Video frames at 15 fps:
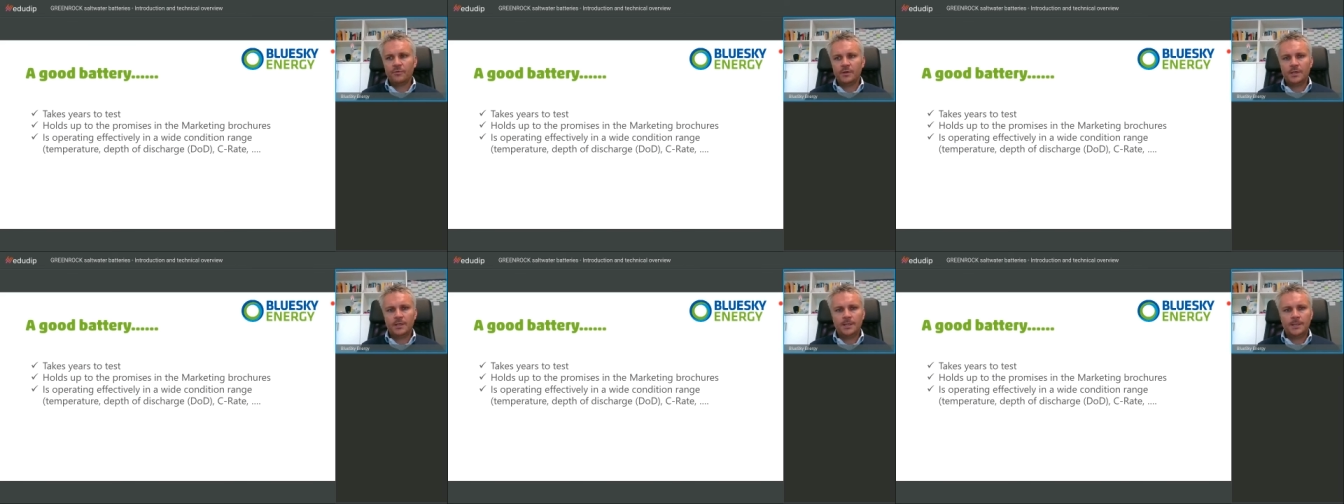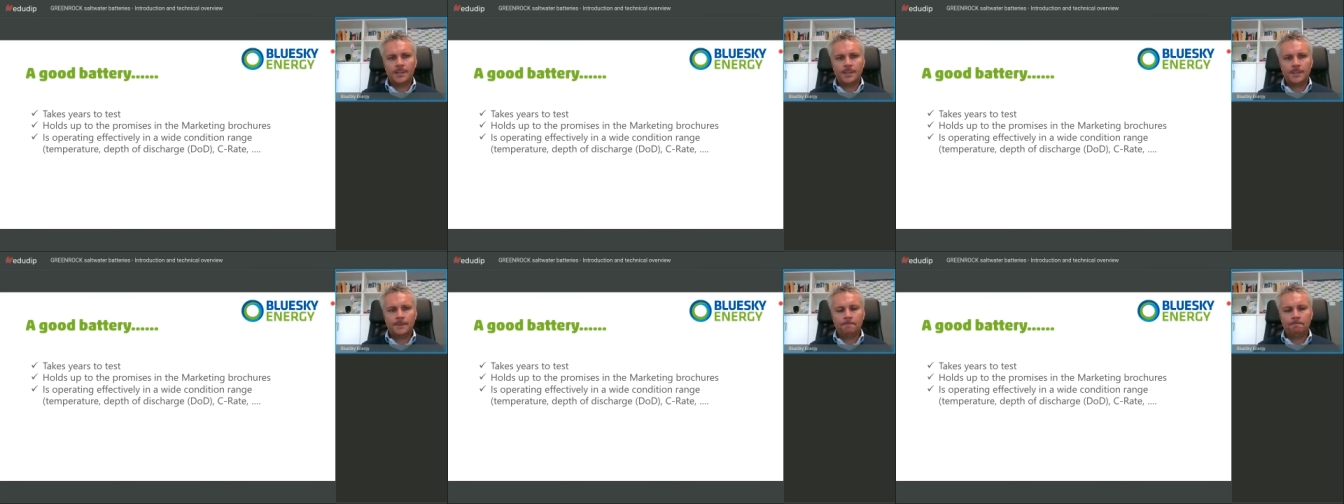
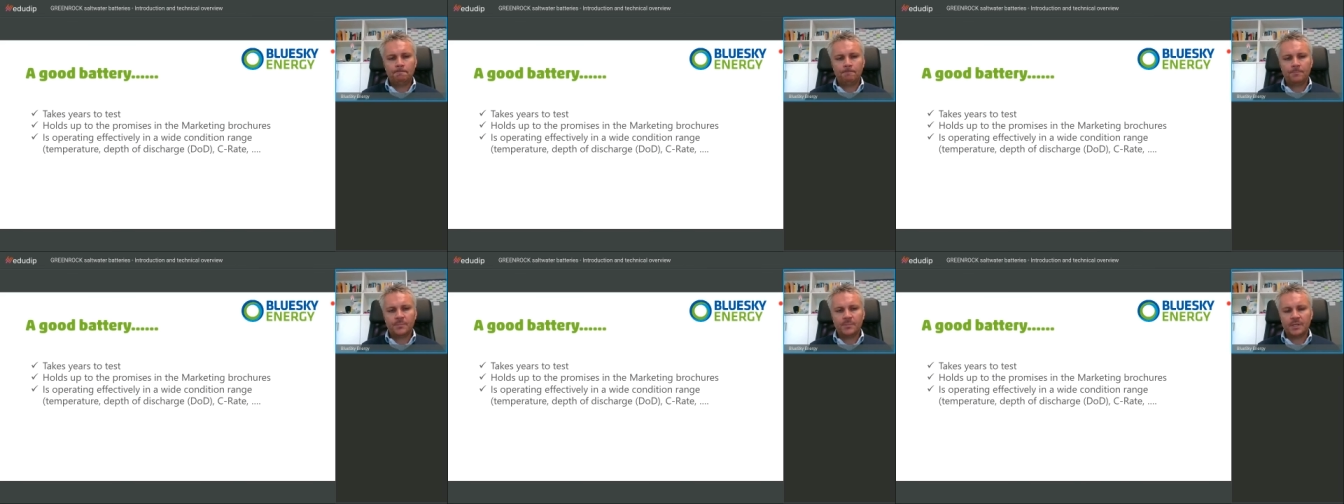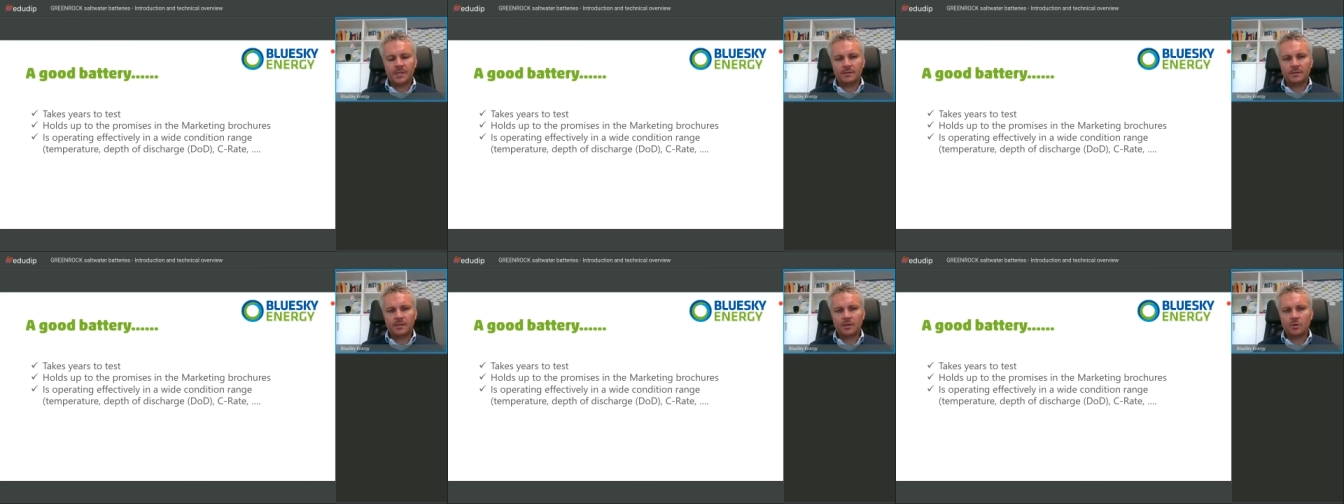battery
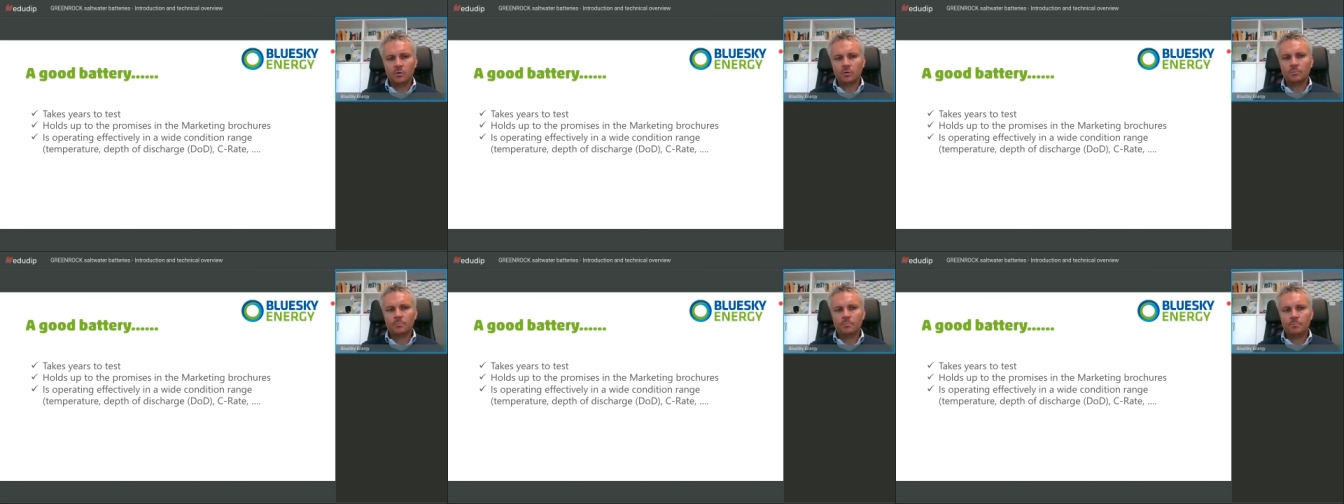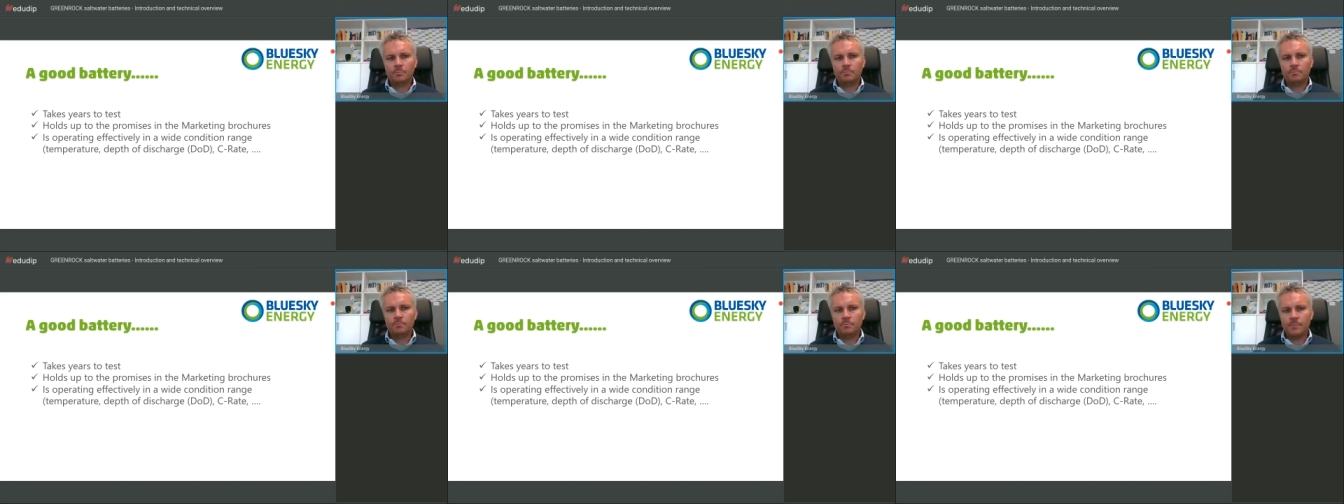takes years
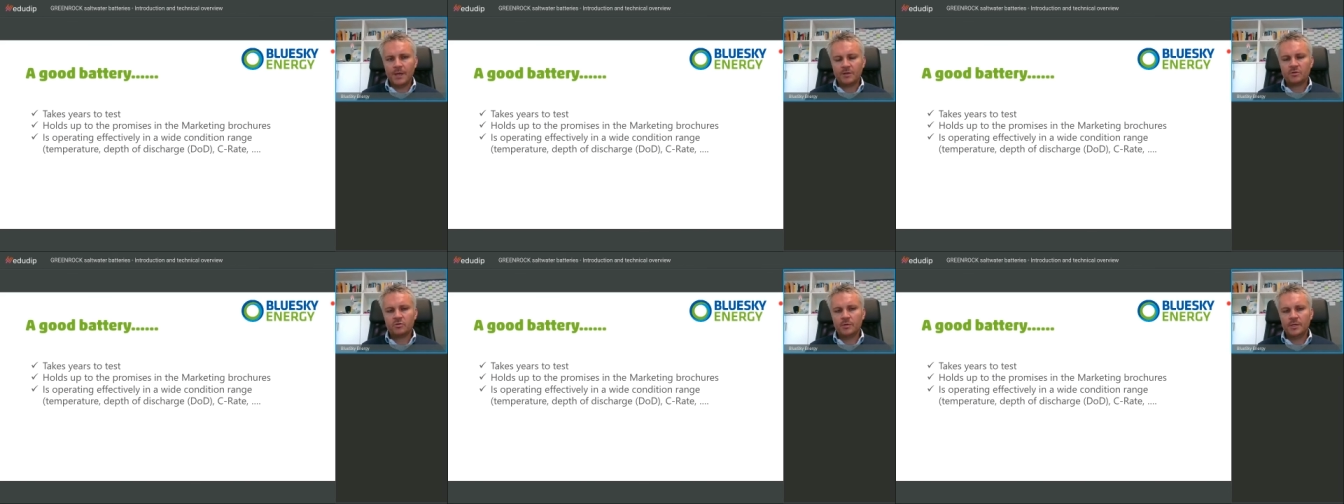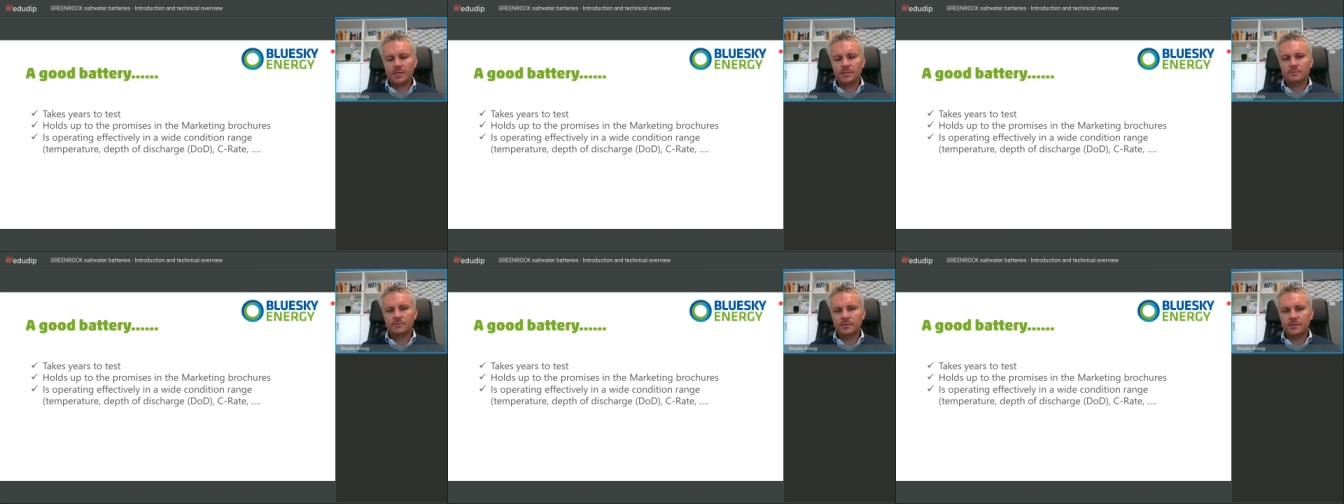to test,
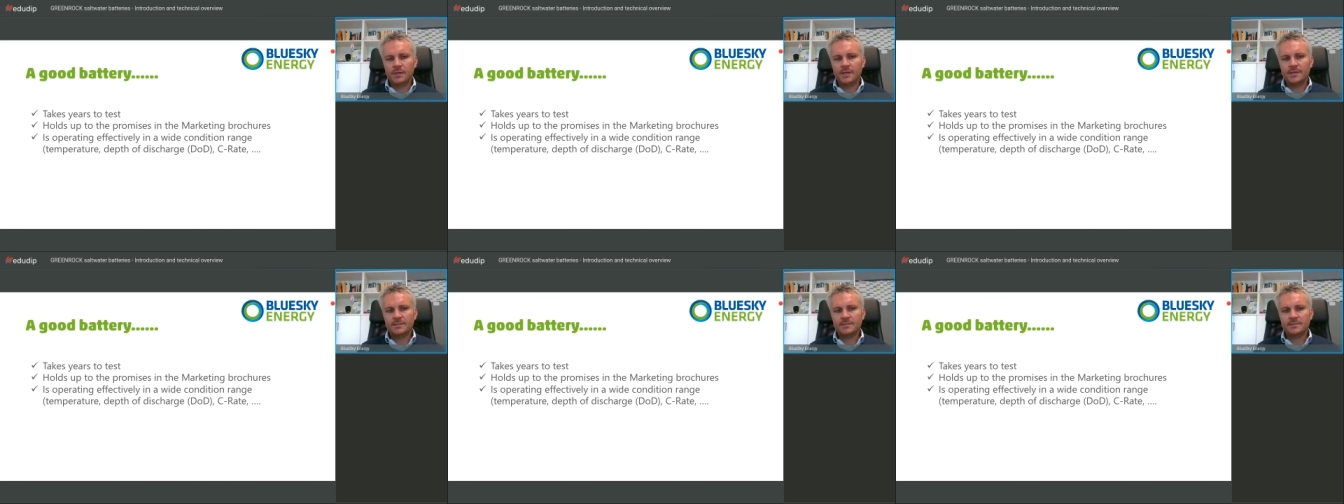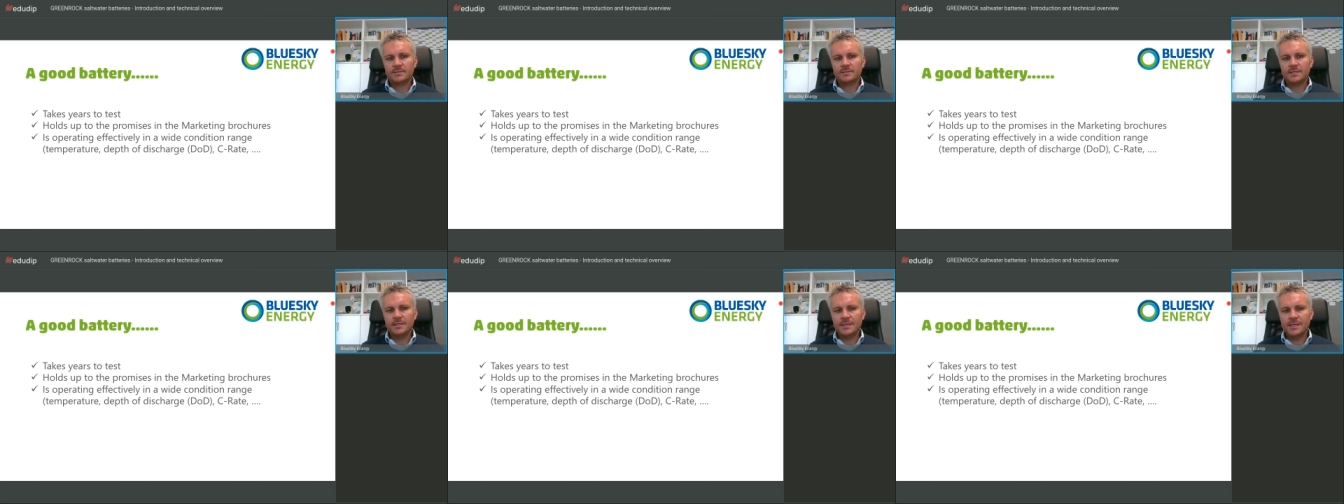because in